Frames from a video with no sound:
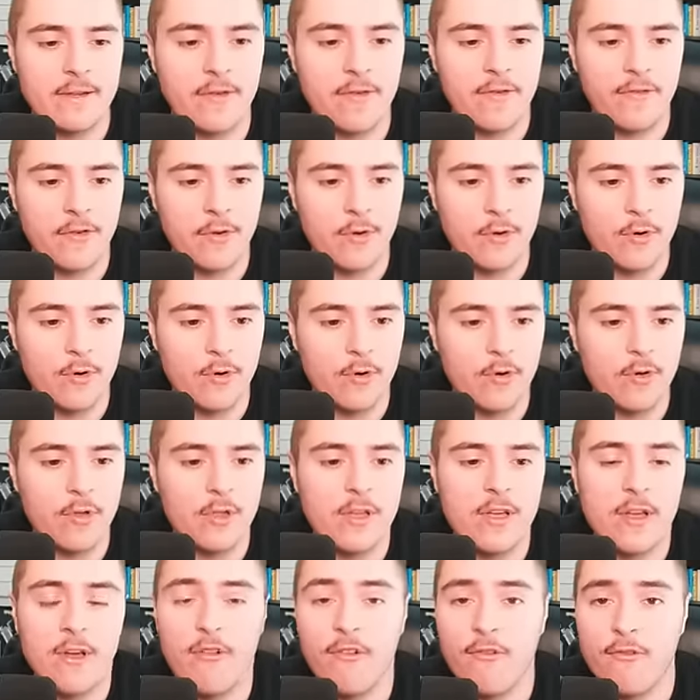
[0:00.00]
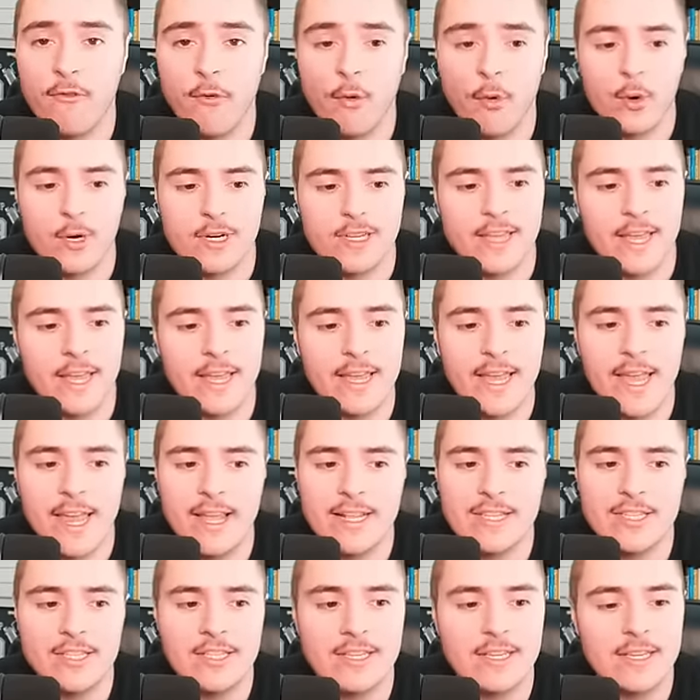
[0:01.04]
full 4K
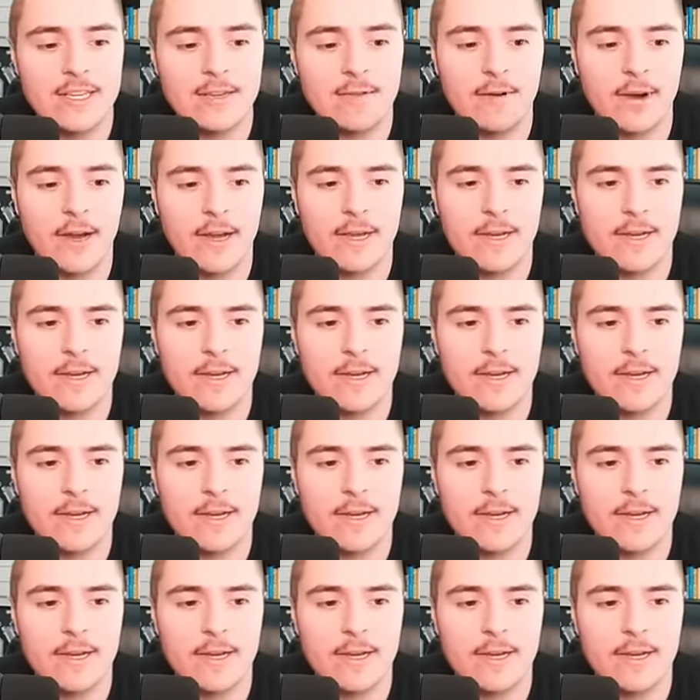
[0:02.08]
HD right